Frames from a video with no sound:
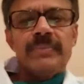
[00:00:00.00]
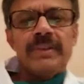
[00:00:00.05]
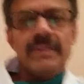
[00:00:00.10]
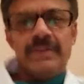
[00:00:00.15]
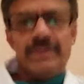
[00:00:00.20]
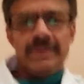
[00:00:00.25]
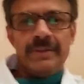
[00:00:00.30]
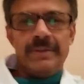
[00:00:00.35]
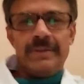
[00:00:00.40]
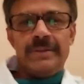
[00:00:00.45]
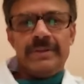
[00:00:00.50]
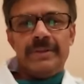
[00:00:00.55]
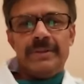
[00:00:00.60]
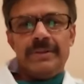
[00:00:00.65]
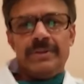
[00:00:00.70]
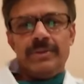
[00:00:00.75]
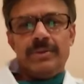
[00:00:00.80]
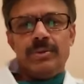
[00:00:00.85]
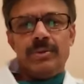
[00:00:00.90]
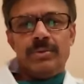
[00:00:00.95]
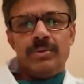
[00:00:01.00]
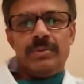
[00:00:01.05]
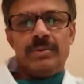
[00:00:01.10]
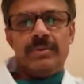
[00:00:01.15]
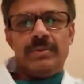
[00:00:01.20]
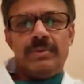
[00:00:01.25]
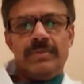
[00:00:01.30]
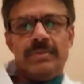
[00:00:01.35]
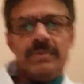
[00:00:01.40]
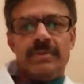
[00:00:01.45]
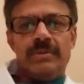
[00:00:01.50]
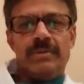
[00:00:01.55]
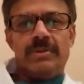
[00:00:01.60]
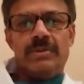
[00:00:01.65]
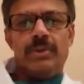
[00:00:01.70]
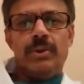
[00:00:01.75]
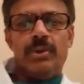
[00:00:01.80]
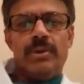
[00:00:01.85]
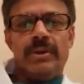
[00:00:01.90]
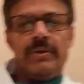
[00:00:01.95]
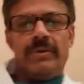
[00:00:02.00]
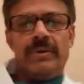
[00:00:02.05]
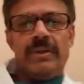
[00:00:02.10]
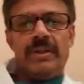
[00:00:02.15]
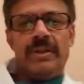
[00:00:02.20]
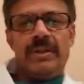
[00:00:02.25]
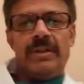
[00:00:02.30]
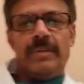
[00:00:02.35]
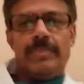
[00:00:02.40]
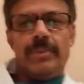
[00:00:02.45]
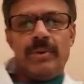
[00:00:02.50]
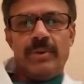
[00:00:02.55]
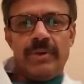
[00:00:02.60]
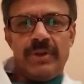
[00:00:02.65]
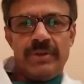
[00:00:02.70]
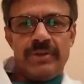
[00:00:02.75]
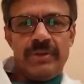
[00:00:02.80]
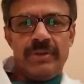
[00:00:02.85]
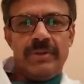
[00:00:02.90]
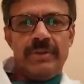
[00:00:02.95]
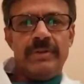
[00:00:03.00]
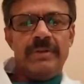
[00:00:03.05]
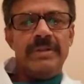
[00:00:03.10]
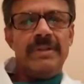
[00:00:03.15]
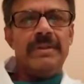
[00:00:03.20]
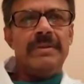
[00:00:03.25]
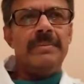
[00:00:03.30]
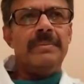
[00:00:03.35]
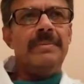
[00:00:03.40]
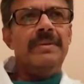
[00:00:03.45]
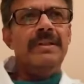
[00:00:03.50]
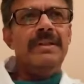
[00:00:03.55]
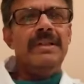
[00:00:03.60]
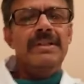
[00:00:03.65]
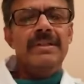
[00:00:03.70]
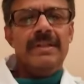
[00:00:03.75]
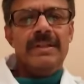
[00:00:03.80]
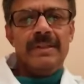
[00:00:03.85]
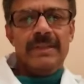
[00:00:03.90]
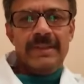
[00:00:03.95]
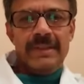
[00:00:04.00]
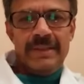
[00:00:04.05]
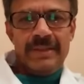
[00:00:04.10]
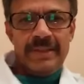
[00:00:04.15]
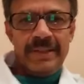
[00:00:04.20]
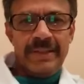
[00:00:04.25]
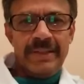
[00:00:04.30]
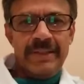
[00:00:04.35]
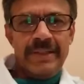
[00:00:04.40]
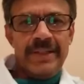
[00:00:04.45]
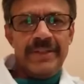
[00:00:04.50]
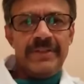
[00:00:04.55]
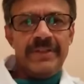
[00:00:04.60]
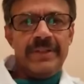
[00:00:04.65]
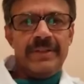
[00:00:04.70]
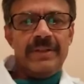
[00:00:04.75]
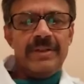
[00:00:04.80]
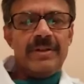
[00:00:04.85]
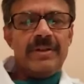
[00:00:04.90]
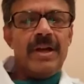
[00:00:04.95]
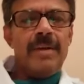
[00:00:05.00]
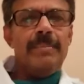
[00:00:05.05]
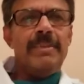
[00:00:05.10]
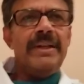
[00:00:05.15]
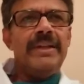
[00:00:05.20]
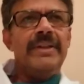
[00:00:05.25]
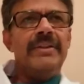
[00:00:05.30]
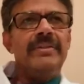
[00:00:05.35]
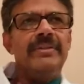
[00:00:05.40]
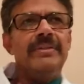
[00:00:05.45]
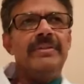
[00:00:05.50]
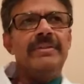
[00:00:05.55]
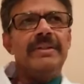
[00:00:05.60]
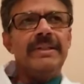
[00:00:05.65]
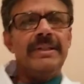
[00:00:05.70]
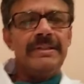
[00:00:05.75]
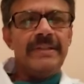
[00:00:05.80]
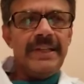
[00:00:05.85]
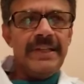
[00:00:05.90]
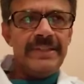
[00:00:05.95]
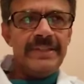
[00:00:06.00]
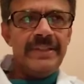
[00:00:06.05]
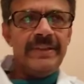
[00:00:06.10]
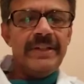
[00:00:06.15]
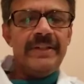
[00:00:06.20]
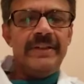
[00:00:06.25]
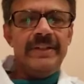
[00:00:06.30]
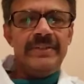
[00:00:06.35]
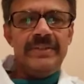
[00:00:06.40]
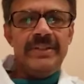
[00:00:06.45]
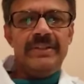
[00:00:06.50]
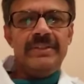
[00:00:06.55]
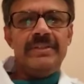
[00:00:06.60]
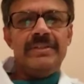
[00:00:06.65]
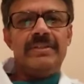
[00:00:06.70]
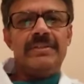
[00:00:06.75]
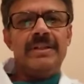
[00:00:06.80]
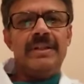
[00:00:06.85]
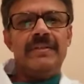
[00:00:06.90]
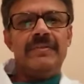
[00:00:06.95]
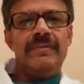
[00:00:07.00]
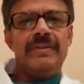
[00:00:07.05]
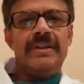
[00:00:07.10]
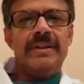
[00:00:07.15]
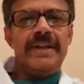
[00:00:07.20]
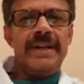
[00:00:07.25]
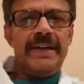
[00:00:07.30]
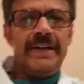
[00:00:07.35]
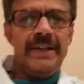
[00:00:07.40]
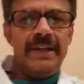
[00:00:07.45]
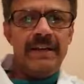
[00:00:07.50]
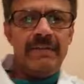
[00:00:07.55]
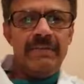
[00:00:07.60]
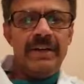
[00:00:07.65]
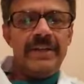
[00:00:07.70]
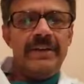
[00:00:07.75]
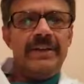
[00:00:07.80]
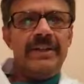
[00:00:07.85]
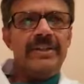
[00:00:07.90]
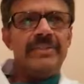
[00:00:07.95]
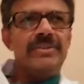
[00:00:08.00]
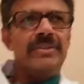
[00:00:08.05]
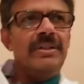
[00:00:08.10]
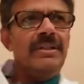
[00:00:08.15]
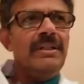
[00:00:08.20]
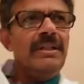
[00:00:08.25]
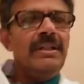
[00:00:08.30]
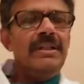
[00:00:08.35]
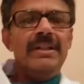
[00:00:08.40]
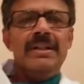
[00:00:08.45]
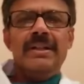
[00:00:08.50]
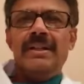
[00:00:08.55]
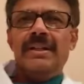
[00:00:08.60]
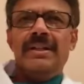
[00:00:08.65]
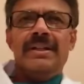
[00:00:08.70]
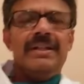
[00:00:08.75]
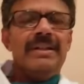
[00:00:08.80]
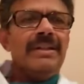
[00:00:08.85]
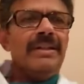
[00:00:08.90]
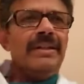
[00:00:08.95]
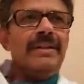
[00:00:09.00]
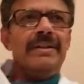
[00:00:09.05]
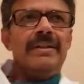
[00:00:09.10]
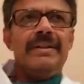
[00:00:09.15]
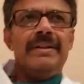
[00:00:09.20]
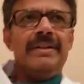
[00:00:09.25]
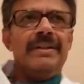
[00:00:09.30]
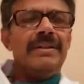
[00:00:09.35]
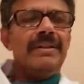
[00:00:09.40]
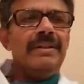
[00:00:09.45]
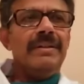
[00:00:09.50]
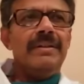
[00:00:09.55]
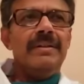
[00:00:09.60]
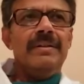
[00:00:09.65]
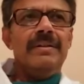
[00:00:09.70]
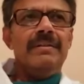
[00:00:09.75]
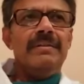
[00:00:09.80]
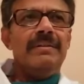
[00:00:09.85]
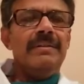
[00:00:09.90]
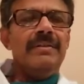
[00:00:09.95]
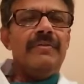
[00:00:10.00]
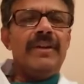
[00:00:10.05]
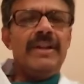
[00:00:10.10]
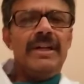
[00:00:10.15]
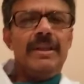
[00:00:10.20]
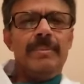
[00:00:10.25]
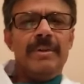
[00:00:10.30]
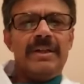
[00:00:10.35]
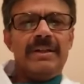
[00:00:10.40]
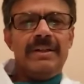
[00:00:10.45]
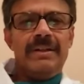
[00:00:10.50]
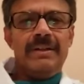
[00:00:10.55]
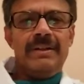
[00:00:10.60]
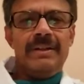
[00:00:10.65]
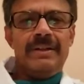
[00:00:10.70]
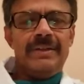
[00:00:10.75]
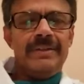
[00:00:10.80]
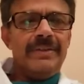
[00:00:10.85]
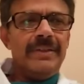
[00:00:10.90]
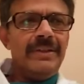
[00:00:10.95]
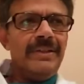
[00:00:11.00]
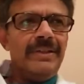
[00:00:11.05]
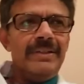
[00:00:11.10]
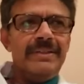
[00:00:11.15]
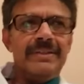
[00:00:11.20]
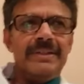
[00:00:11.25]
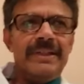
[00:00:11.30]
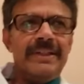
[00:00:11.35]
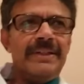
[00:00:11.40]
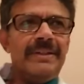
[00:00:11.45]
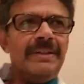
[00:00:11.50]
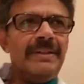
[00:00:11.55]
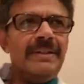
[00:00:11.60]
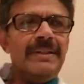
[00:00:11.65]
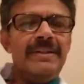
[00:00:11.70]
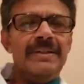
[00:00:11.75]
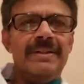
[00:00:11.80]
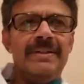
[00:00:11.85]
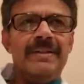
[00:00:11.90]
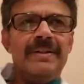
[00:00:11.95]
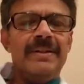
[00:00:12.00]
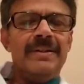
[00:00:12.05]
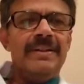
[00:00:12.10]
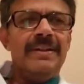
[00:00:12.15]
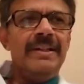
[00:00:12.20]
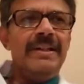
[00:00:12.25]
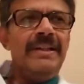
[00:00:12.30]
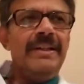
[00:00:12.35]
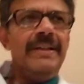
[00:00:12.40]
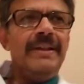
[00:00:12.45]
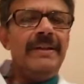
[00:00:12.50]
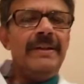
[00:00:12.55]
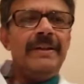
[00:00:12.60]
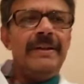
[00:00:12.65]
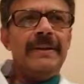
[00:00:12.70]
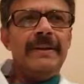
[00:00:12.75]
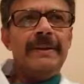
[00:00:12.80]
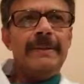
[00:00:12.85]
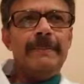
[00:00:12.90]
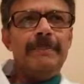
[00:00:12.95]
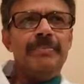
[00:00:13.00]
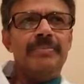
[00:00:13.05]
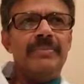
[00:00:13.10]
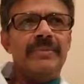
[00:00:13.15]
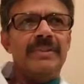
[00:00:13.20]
to slow down progression, recognizing complications, recognizing the disease itself, creating awareness. And the fundamental thing is early